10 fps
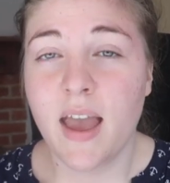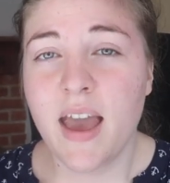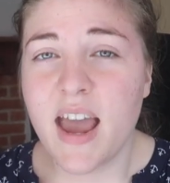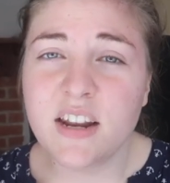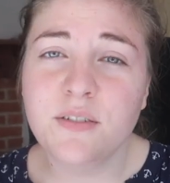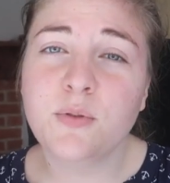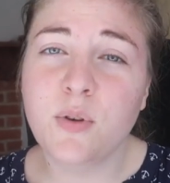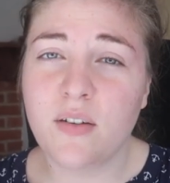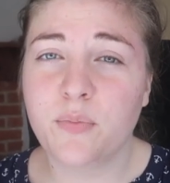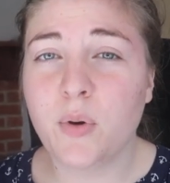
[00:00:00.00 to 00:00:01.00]
And if you
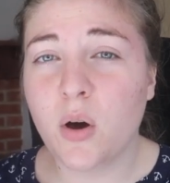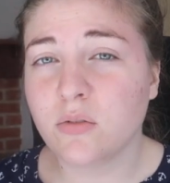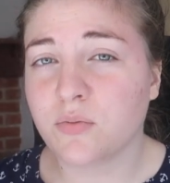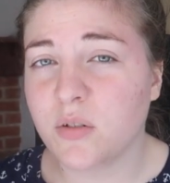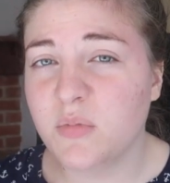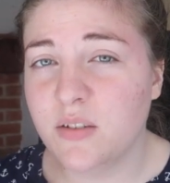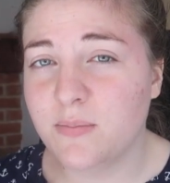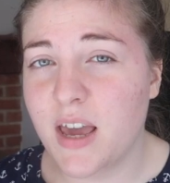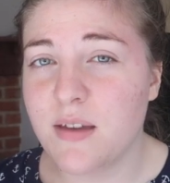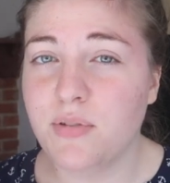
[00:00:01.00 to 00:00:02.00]
have bought from
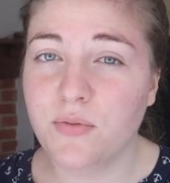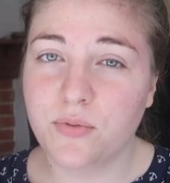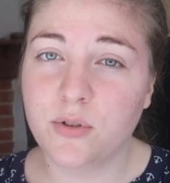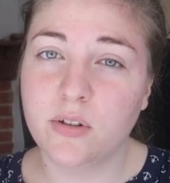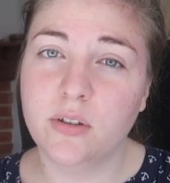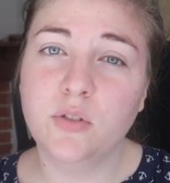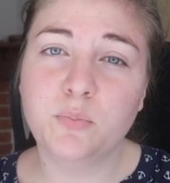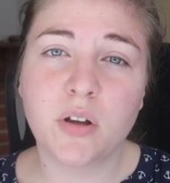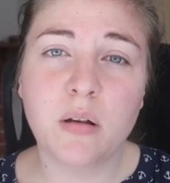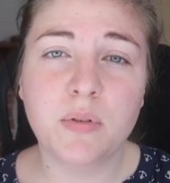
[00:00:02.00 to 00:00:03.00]
eBay before, you
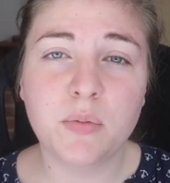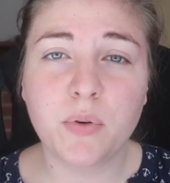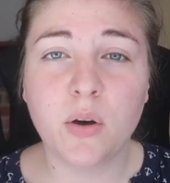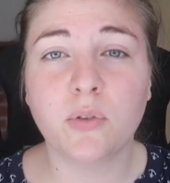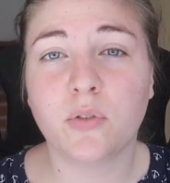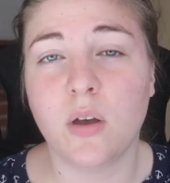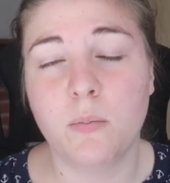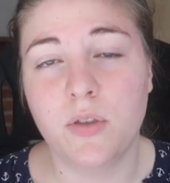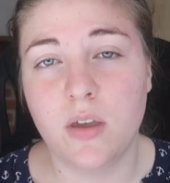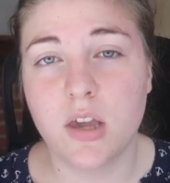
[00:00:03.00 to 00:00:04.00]
probably bought
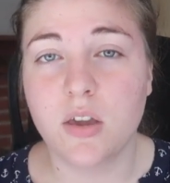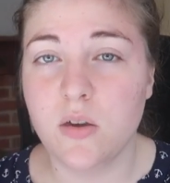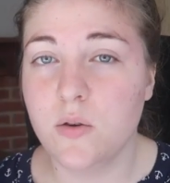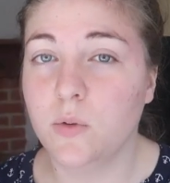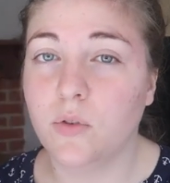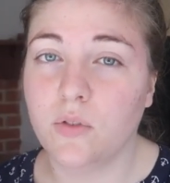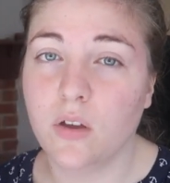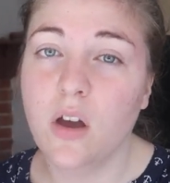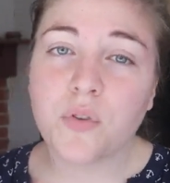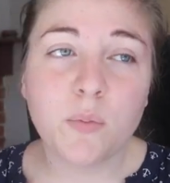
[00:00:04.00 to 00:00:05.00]
something used
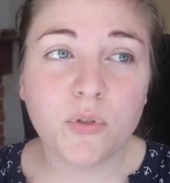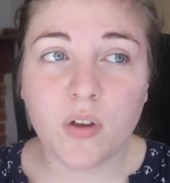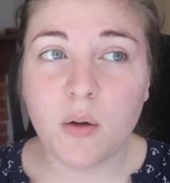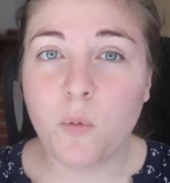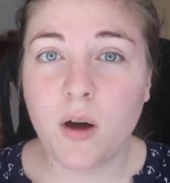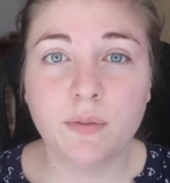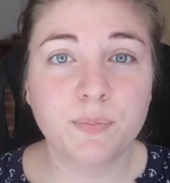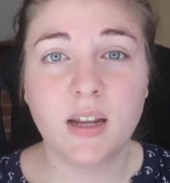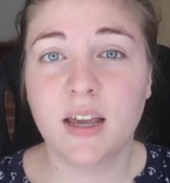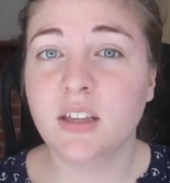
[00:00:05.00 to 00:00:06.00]
from
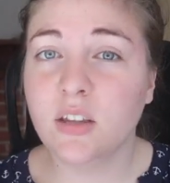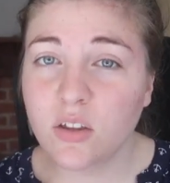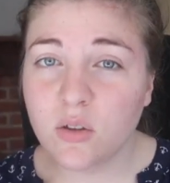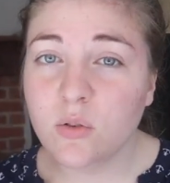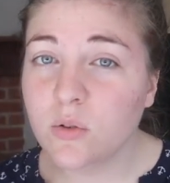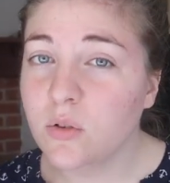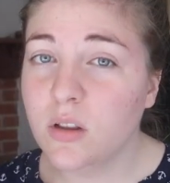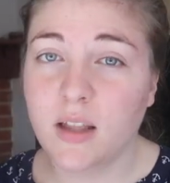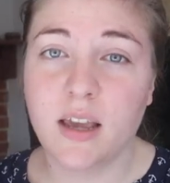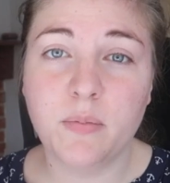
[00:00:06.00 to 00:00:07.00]
someone like
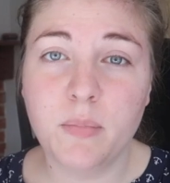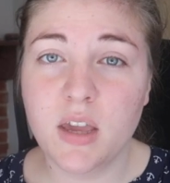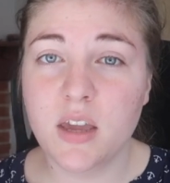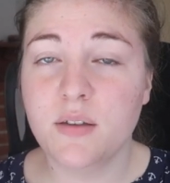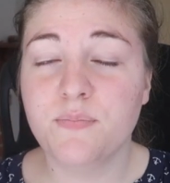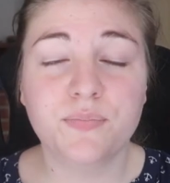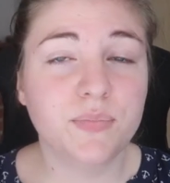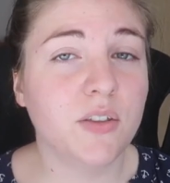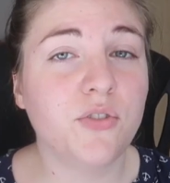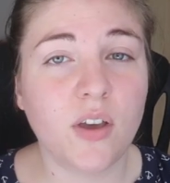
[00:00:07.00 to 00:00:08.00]
you, like me,
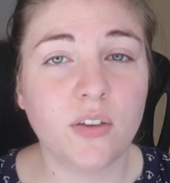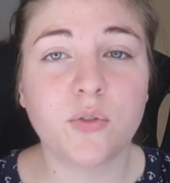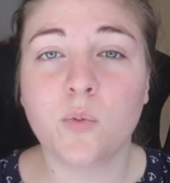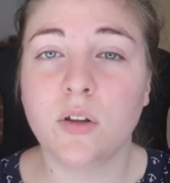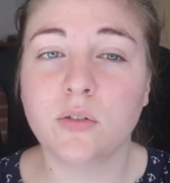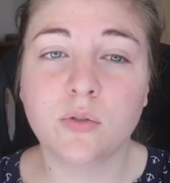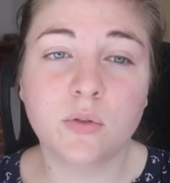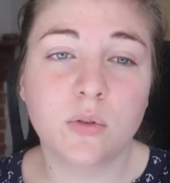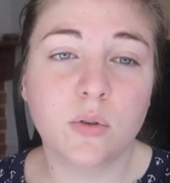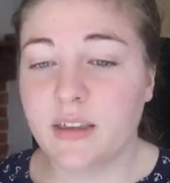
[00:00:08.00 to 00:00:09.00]
that just want
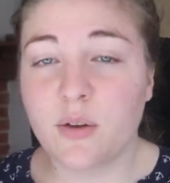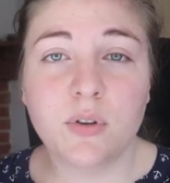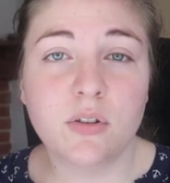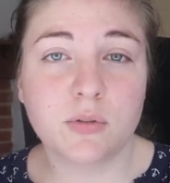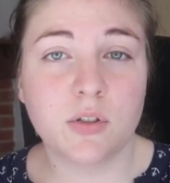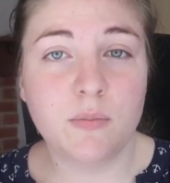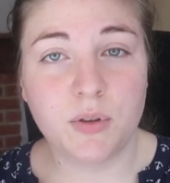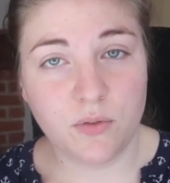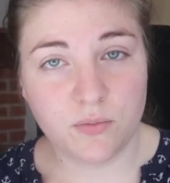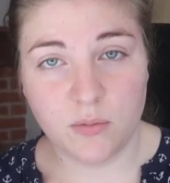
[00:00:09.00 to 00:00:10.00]
to get rid of
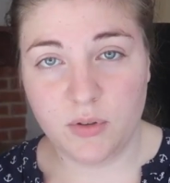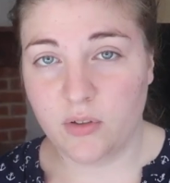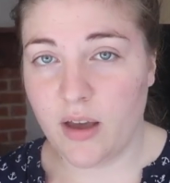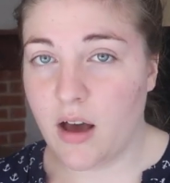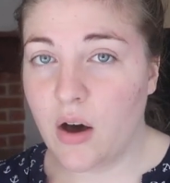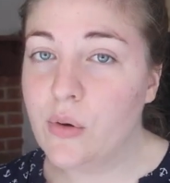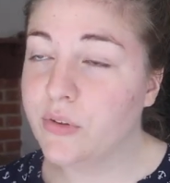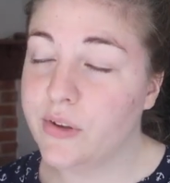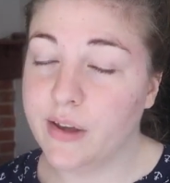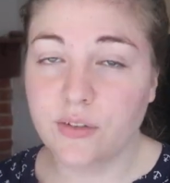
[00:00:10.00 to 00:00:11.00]
something from his
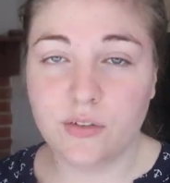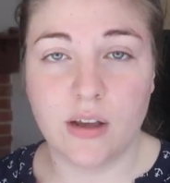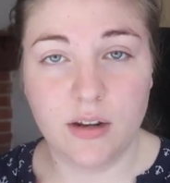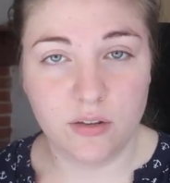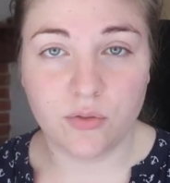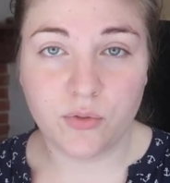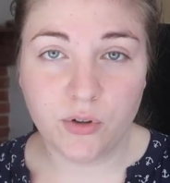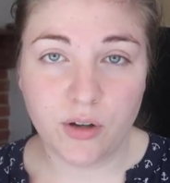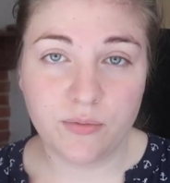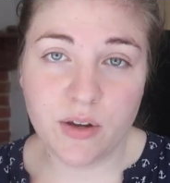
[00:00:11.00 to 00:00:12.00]
house and sell it
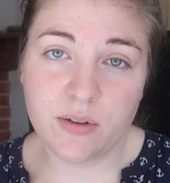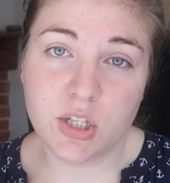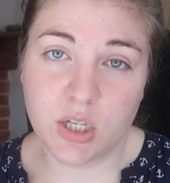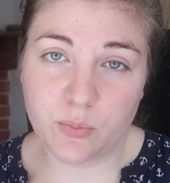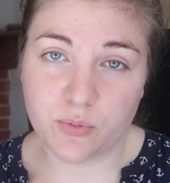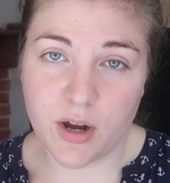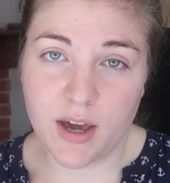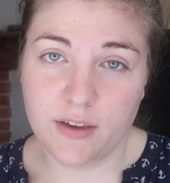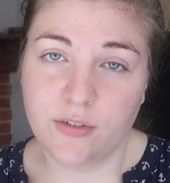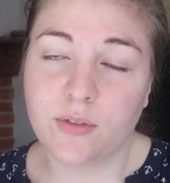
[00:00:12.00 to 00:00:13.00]
for a very cheap
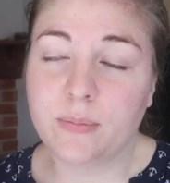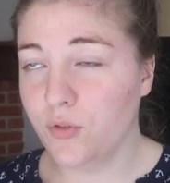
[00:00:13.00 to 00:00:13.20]
price.